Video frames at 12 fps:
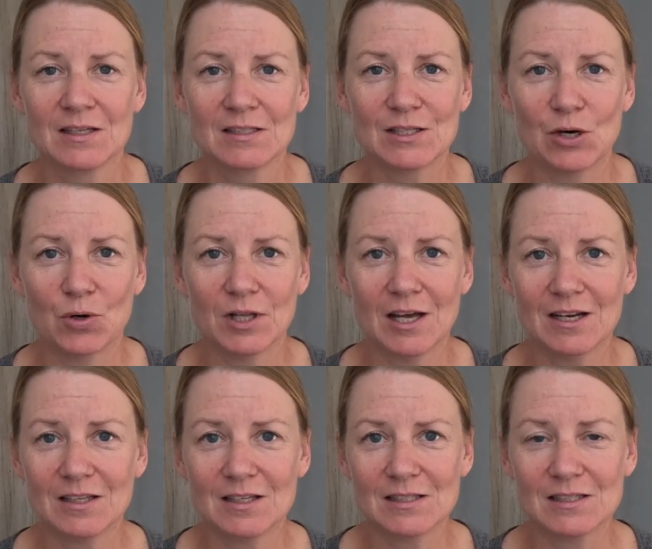So a lot
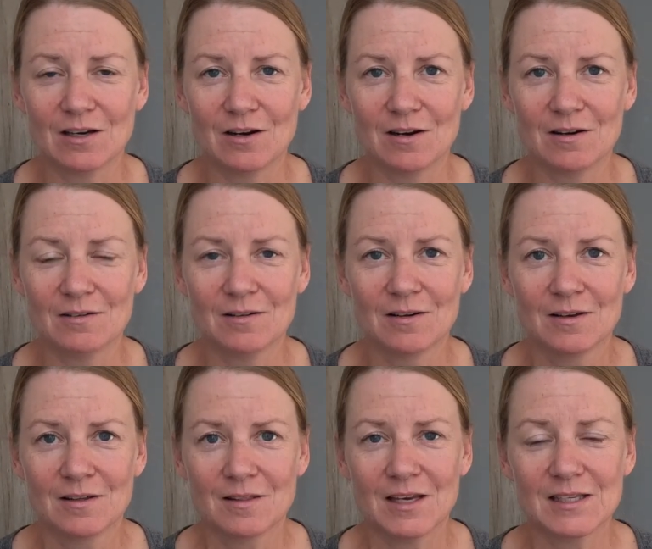of these are
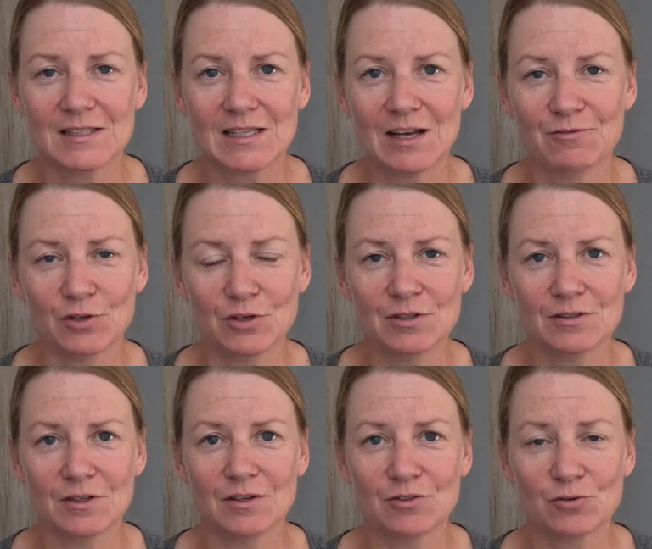things that I've learned
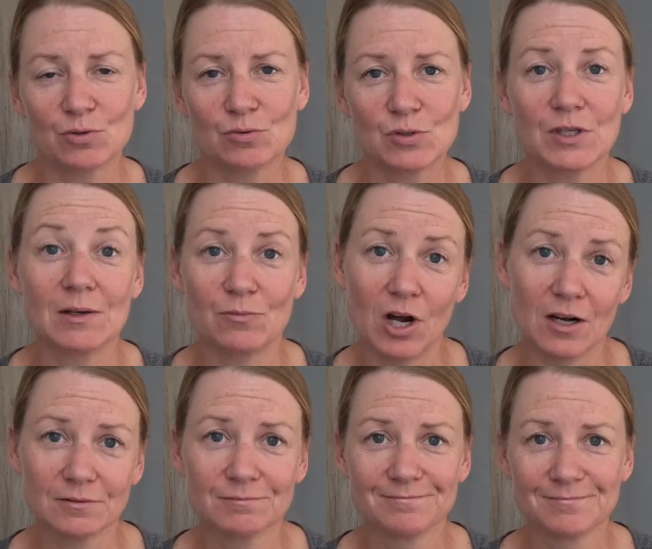through doing them
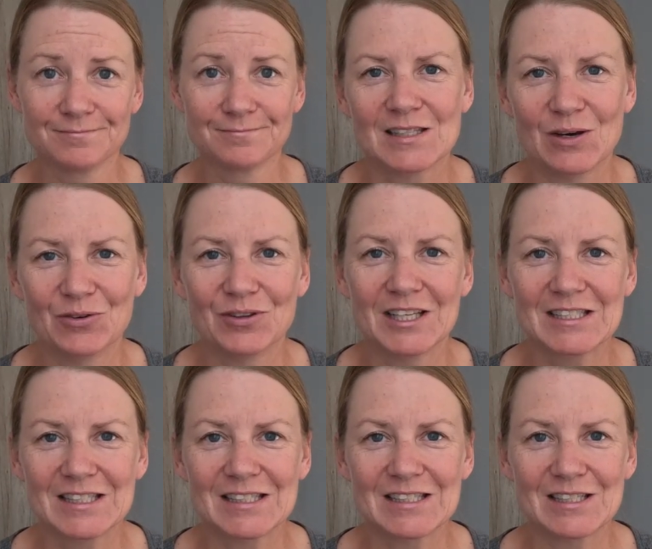wrong. So
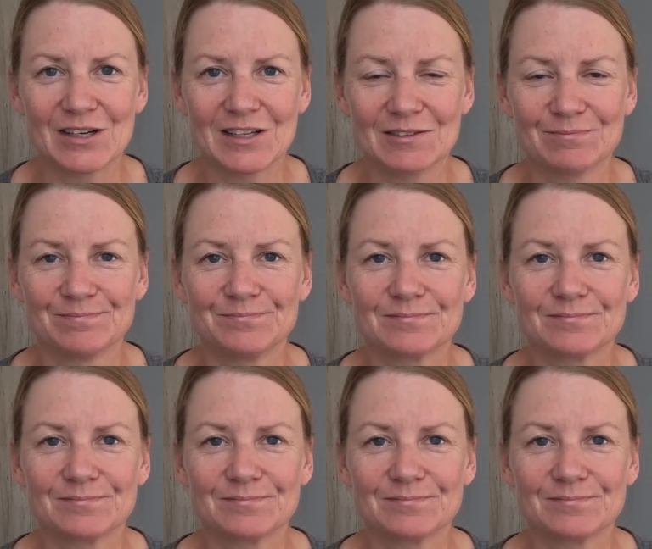let's get started.